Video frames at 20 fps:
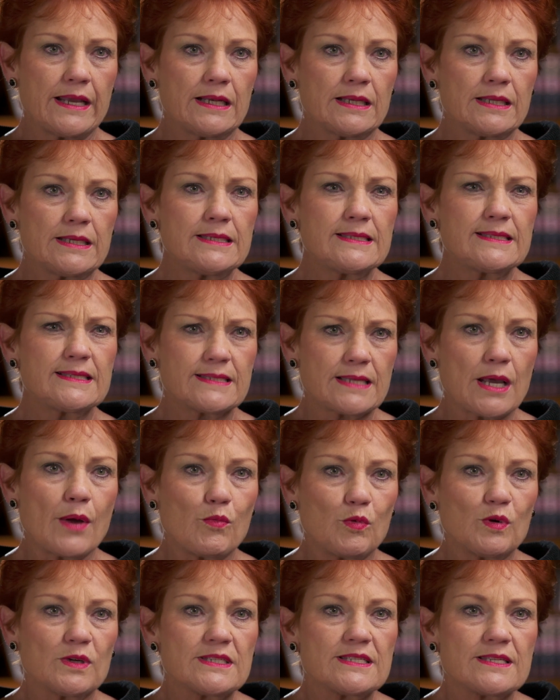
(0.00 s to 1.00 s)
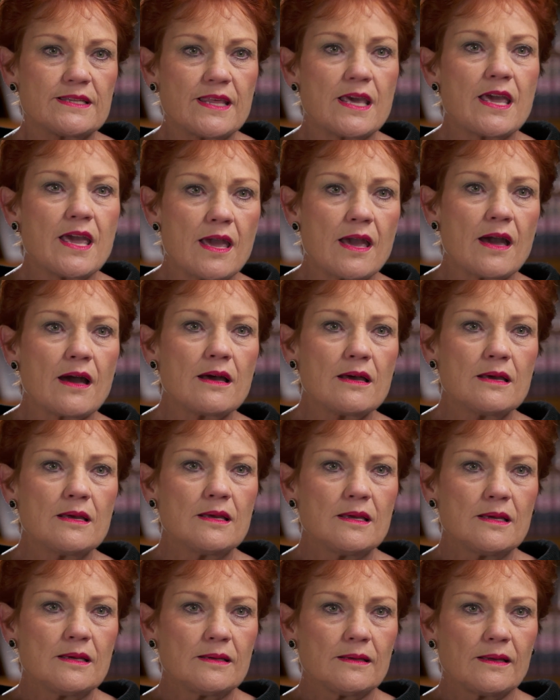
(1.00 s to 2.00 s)
at least someone's there
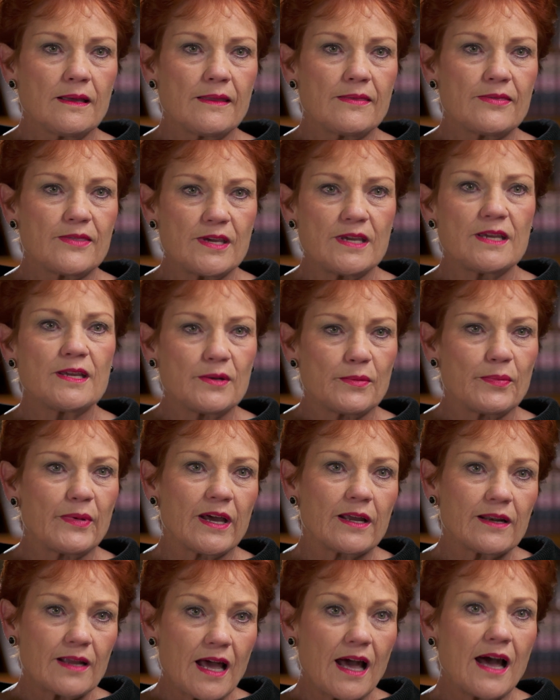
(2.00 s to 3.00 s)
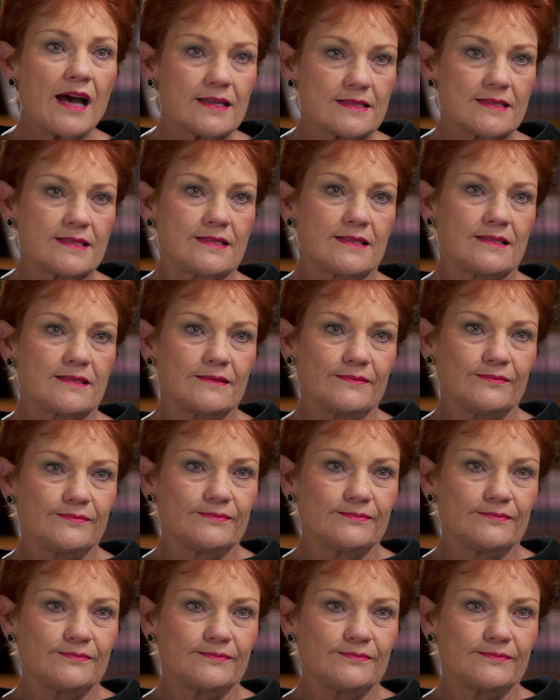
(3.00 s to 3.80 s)
thinking about us.